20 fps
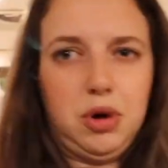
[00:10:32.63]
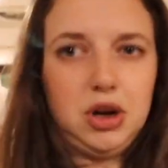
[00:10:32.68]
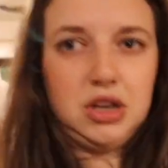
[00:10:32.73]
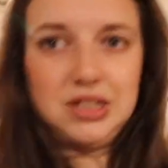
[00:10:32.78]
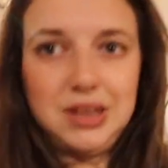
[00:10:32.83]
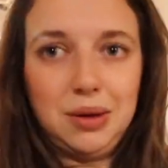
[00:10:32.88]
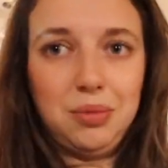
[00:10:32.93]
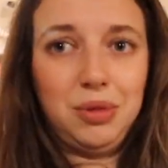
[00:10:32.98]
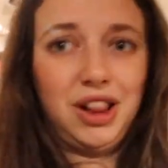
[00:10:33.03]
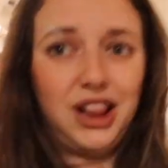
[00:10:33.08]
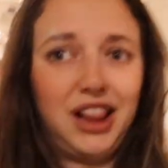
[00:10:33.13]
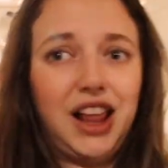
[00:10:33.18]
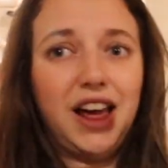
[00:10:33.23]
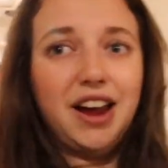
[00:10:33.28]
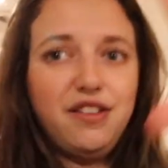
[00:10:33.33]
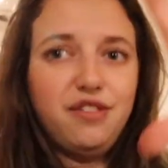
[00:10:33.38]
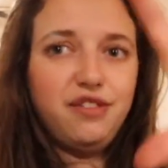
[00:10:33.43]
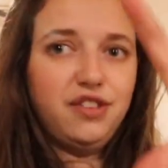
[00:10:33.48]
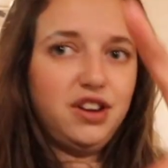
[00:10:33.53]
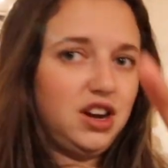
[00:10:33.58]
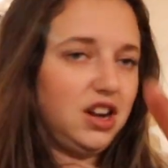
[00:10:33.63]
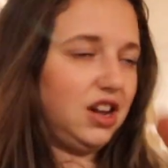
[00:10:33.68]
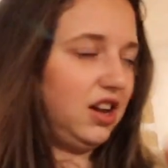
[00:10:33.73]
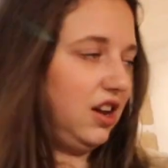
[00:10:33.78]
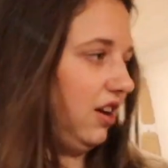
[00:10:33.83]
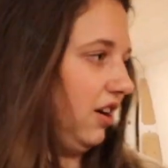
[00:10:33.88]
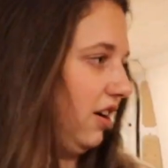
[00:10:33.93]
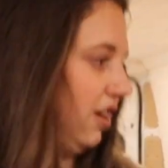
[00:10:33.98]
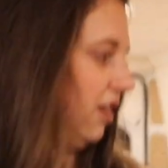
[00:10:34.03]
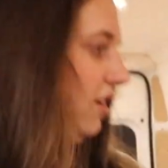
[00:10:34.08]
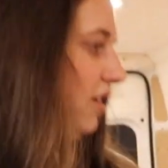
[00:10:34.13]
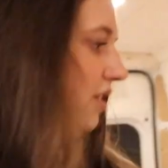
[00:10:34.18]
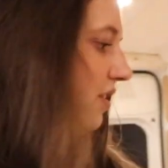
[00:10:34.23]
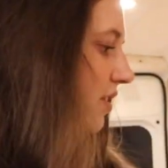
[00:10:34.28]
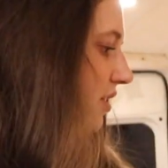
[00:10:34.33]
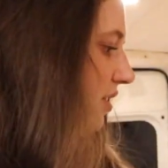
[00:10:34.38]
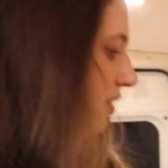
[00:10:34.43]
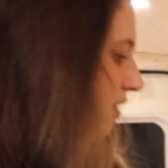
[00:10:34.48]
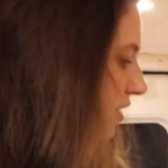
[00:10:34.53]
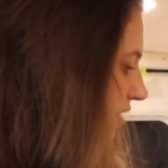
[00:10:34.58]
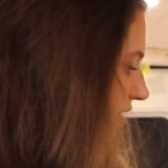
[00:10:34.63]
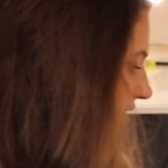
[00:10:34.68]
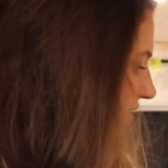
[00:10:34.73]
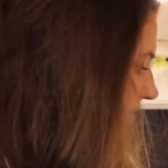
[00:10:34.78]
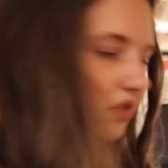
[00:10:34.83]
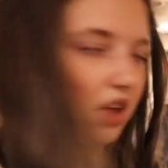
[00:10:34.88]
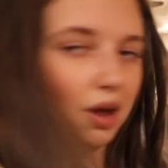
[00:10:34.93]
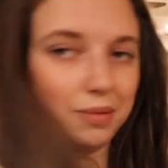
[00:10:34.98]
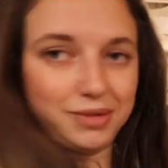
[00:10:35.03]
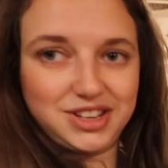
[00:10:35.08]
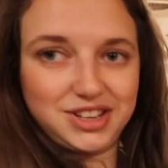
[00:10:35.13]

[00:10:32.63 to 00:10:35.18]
bring some life into here. I'm